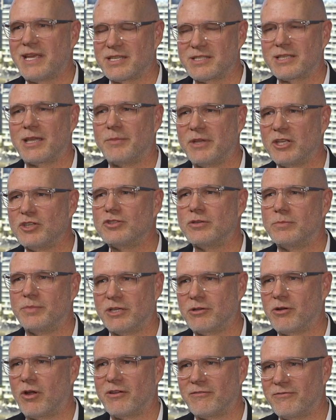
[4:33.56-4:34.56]
SaaS company should
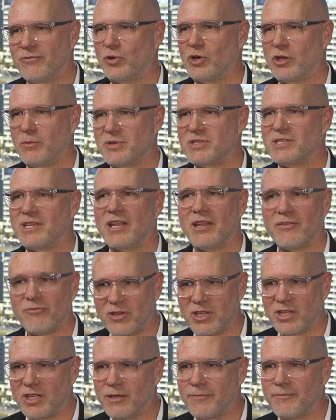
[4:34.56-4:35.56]
be growing 40%
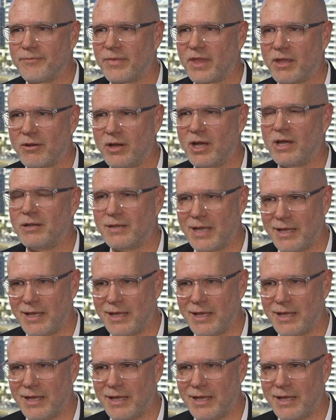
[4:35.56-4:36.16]
every year, right?